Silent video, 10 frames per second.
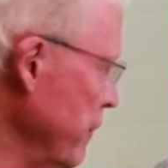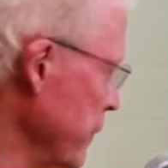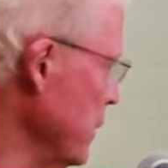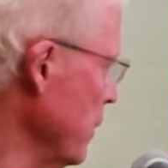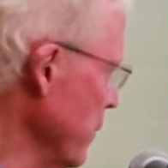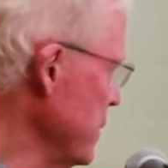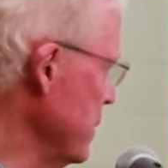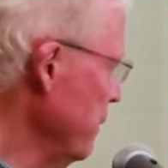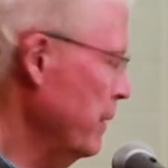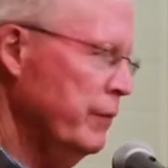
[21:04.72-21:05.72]
have different
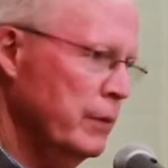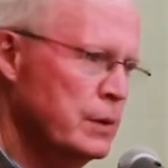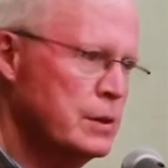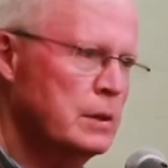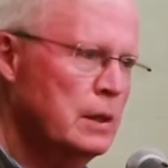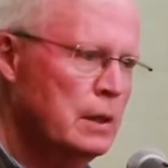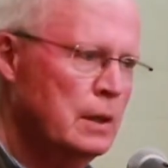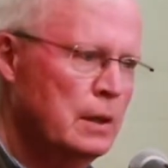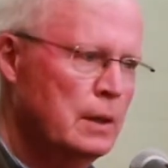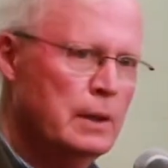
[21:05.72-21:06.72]
degrees of influence,
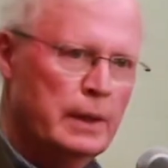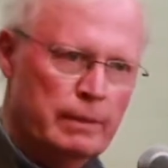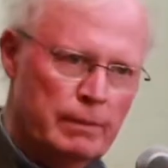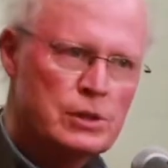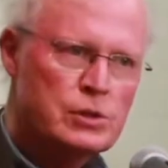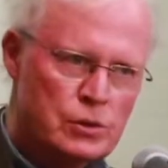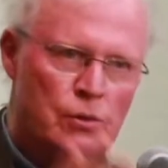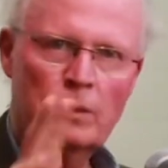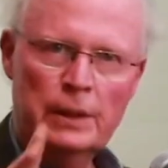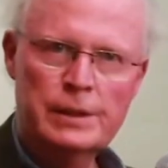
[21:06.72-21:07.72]
and he
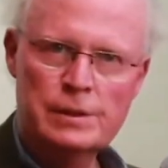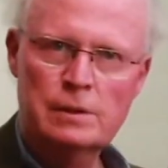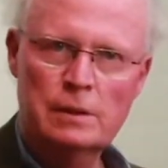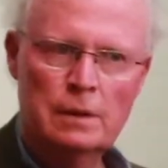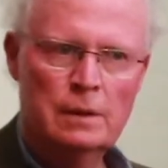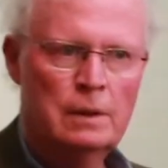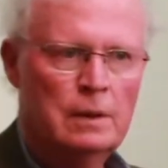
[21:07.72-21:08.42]
measures all this.